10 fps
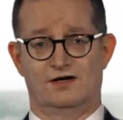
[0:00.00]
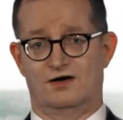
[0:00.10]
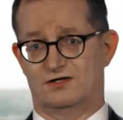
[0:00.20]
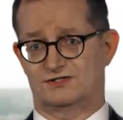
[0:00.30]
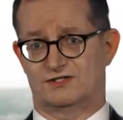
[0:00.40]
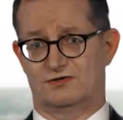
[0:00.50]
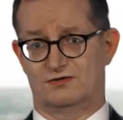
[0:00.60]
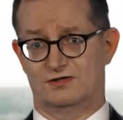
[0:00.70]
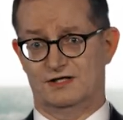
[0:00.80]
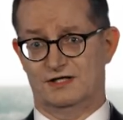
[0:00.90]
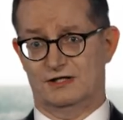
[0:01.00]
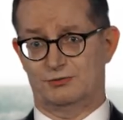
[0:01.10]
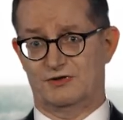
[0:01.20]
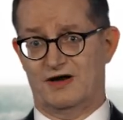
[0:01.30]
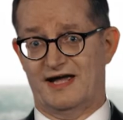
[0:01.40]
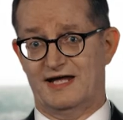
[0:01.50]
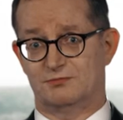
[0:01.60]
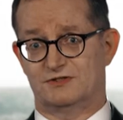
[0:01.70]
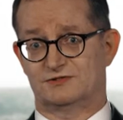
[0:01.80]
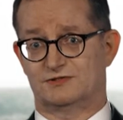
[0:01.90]
Also, we were
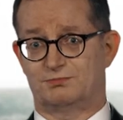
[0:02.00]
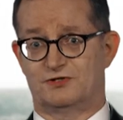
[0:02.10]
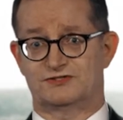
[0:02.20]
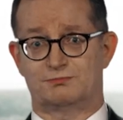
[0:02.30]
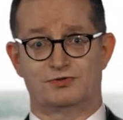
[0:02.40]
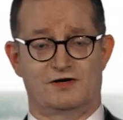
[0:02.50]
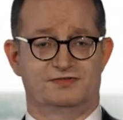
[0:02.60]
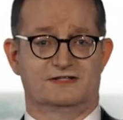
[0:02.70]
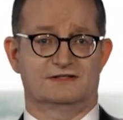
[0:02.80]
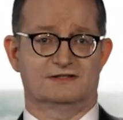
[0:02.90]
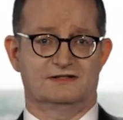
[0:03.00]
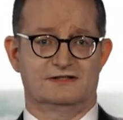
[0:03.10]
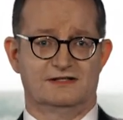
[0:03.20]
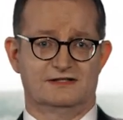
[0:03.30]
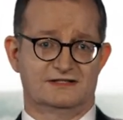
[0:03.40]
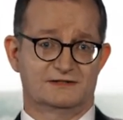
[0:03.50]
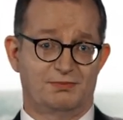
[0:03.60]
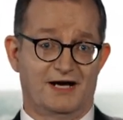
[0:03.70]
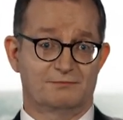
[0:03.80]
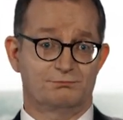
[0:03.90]
able to post a profit
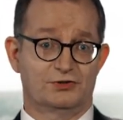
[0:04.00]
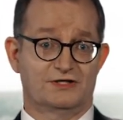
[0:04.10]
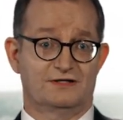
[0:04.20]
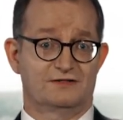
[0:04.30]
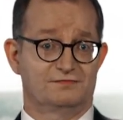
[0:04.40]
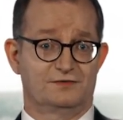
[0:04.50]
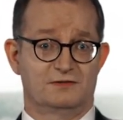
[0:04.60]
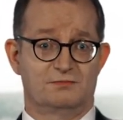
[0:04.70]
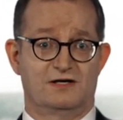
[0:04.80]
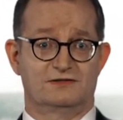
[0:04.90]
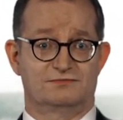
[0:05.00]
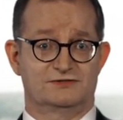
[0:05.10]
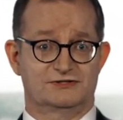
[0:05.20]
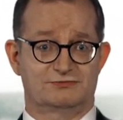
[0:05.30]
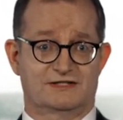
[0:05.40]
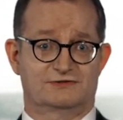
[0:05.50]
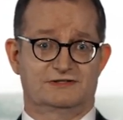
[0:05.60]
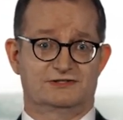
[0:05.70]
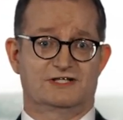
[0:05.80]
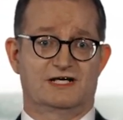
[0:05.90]
despite booking the full amount of
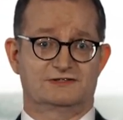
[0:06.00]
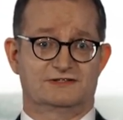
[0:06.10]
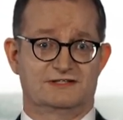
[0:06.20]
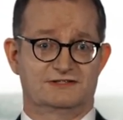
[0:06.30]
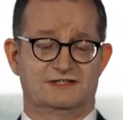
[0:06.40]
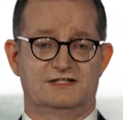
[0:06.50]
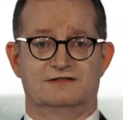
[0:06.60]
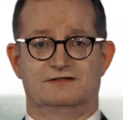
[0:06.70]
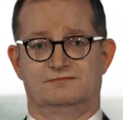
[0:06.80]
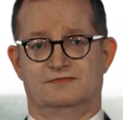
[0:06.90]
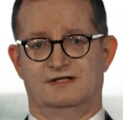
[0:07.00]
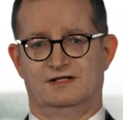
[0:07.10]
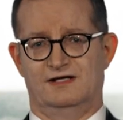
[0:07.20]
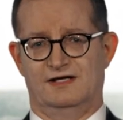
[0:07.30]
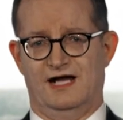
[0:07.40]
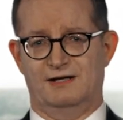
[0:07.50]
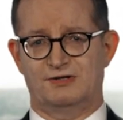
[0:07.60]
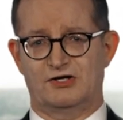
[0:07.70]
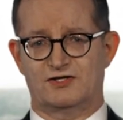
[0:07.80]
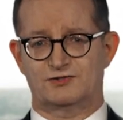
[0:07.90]
restructuring charges this year. And
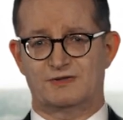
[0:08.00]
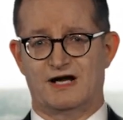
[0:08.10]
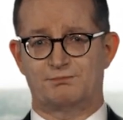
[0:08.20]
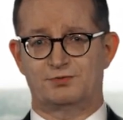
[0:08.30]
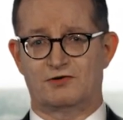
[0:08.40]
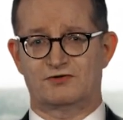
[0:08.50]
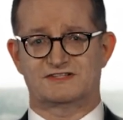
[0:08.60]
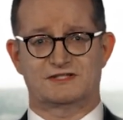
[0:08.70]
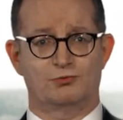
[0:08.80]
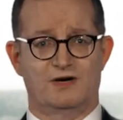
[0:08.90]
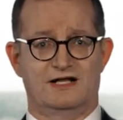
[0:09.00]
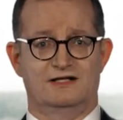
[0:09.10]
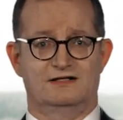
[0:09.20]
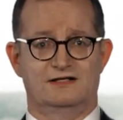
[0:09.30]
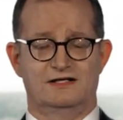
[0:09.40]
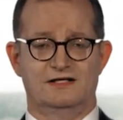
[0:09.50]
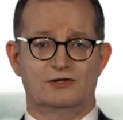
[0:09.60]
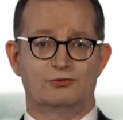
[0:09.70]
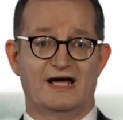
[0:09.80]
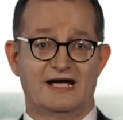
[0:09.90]
because we are progressing well,
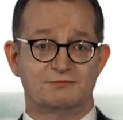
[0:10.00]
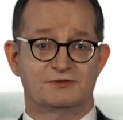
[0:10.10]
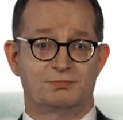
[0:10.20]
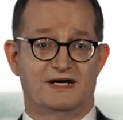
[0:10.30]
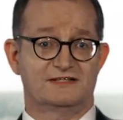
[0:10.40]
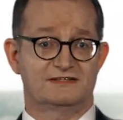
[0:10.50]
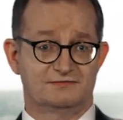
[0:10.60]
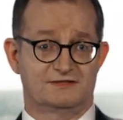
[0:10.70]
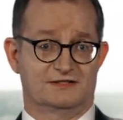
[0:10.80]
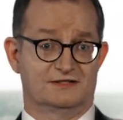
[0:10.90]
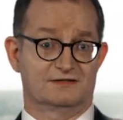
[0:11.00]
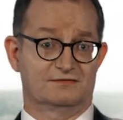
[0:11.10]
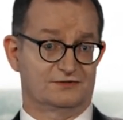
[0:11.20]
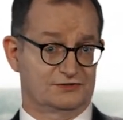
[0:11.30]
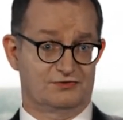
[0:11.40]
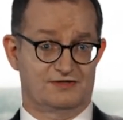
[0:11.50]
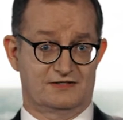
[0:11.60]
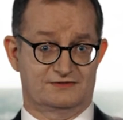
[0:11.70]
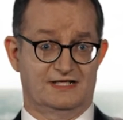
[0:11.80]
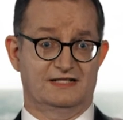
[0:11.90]
we aim to pay a dividend for
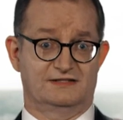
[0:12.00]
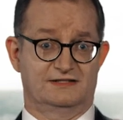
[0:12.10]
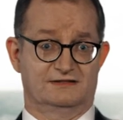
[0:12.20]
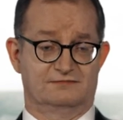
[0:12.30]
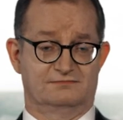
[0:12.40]
2018.